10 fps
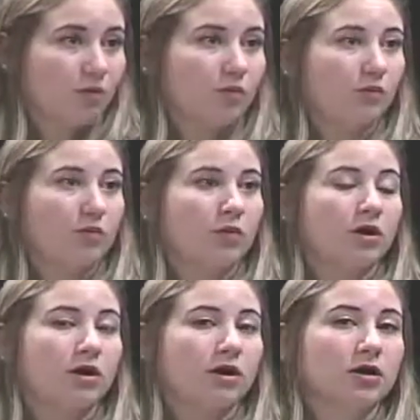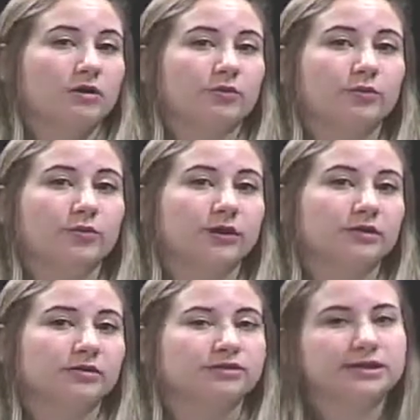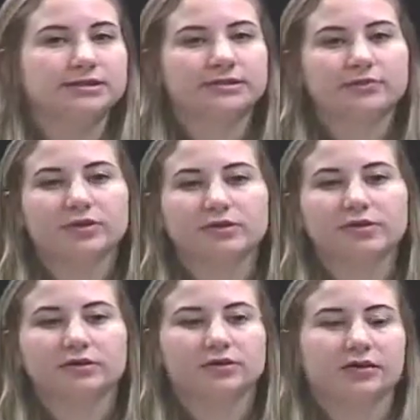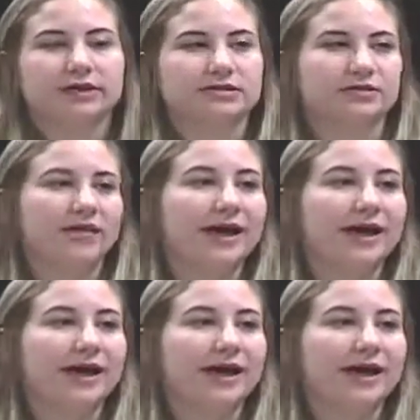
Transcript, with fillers: or will say something along the lines of,